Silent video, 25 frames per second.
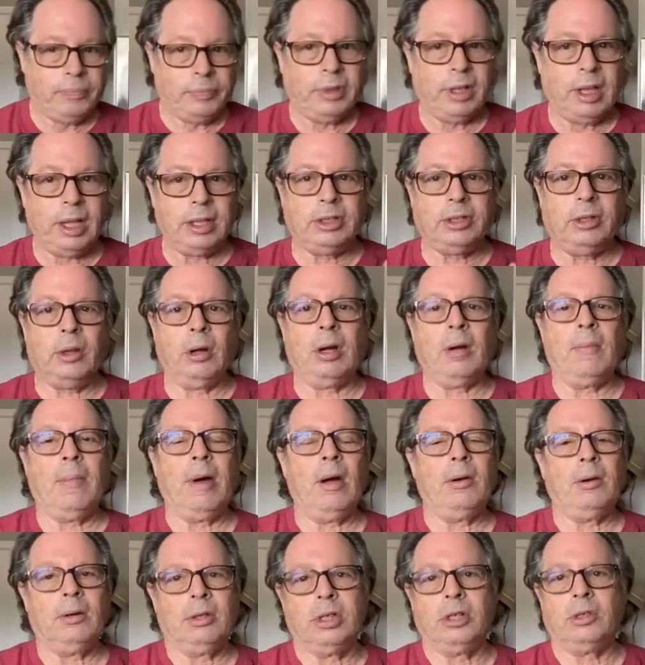let's talk
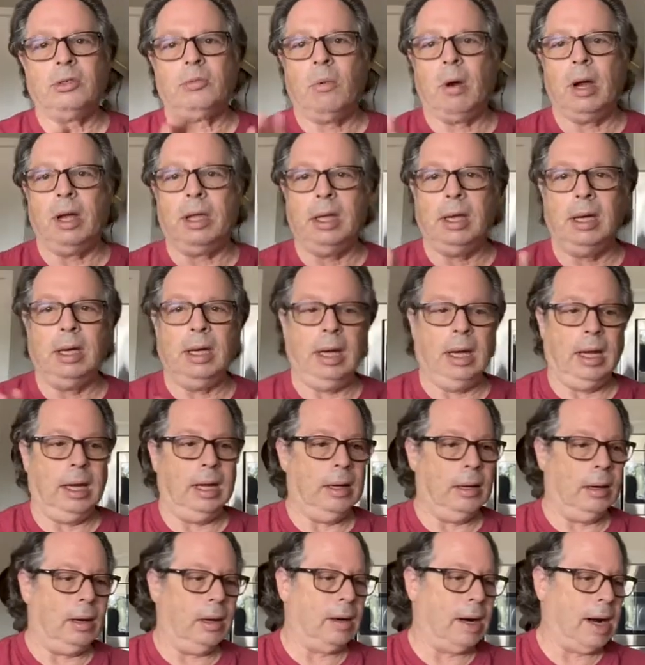about just what you need,
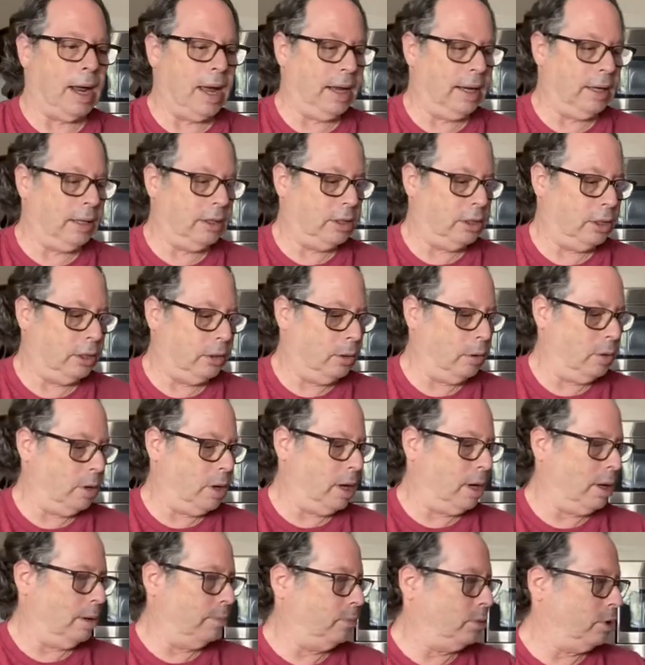all right,
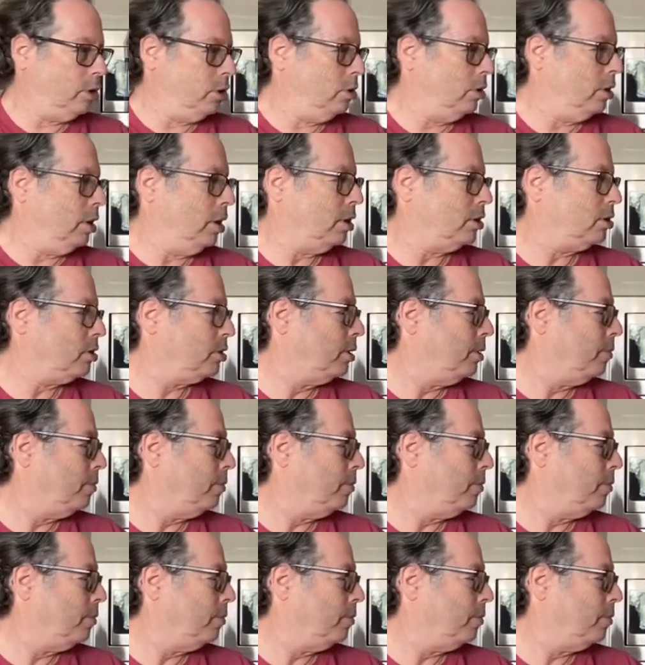to do this.